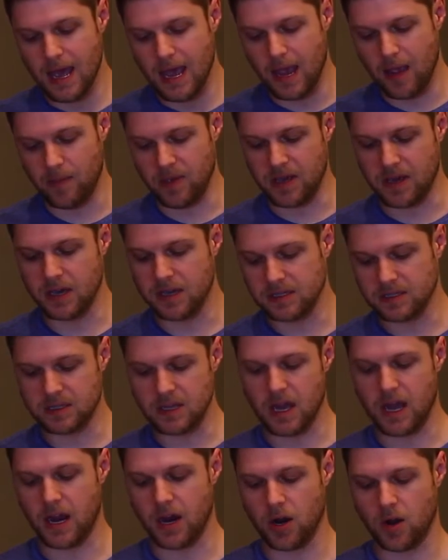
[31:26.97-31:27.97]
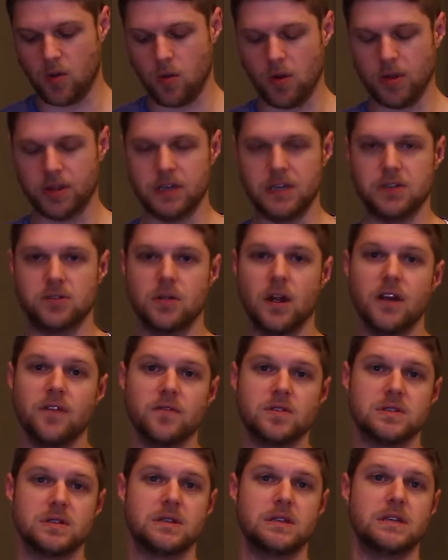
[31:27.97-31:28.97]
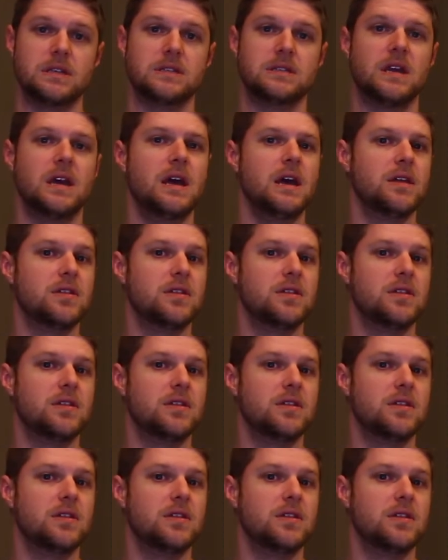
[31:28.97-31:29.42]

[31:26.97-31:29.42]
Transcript: And because the higher quality drivers in these,